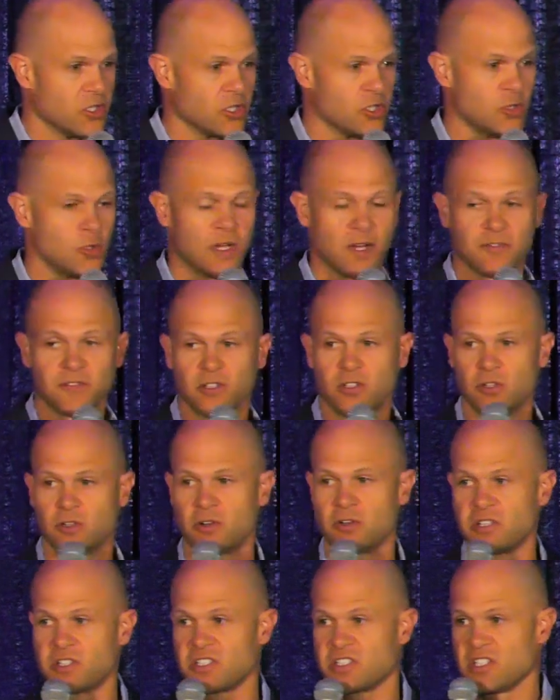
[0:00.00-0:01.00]
you have to
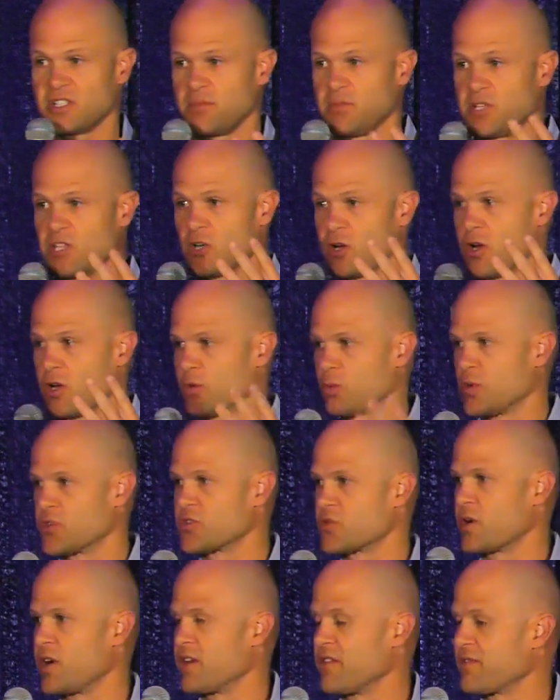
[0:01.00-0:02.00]
learn to see beyond
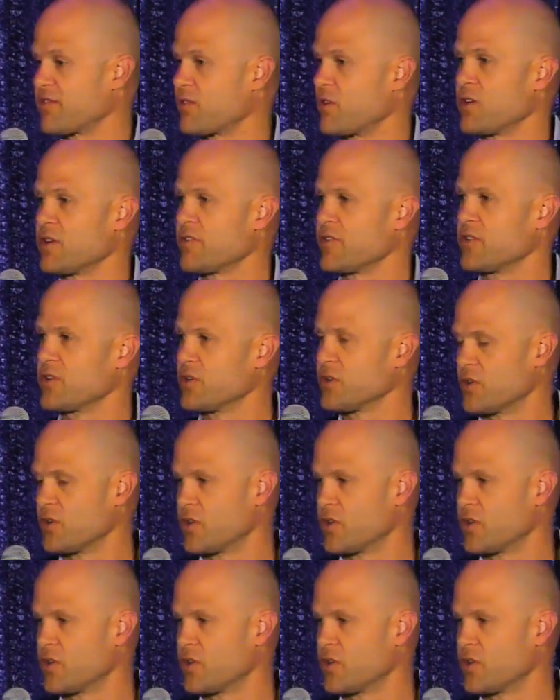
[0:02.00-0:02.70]
what's right in front of you.